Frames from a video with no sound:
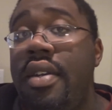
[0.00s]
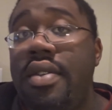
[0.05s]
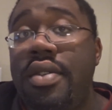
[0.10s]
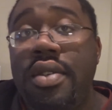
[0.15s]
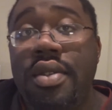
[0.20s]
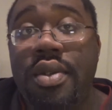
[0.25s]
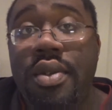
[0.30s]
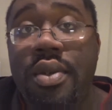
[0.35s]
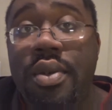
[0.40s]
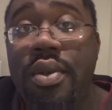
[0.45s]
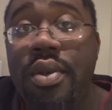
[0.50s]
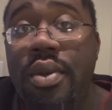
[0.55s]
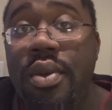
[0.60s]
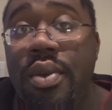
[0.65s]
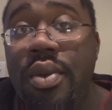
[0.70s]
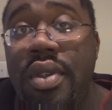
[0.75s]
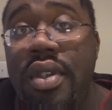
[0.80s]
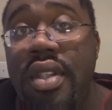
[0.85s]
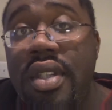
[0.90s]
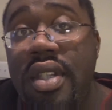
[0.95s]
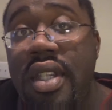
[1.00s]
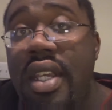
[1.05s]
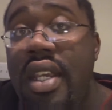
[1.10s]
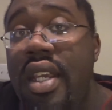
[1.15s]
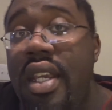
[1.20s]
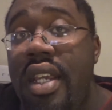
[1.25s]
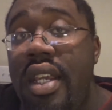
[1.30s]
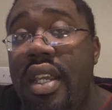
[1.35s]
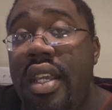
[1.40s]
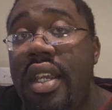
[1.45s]
to
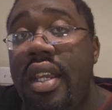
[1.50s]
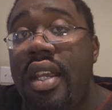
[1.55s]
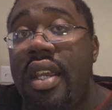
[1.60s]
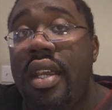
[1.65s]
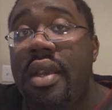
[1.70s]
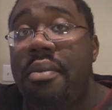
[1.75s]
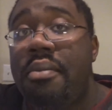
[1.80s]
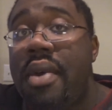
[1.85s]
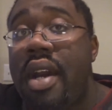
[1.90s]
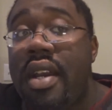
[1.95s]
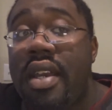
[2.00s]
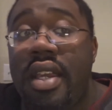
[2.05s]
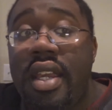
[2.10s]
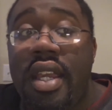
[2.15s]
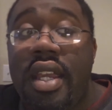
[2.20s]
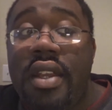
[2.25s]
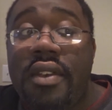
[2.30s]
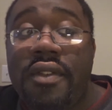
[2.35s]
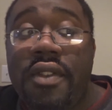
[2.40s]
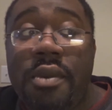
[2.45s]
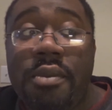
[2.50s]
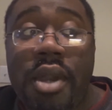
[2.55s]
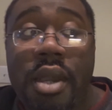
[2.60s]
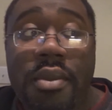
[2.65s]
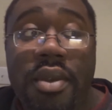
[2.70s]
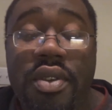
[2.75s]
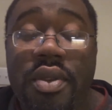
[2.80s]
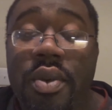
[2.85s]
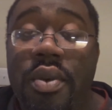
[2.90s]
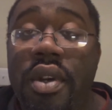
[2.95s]
see my kid for
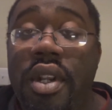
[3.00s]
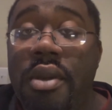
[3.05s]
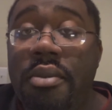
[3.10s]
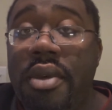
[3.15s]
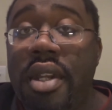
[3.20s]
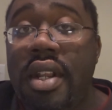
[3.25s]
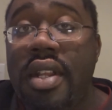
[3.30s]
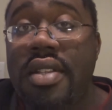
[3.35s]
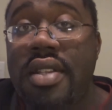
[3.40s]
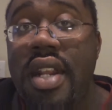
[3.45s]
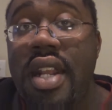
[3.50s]
maybe 20 minutes,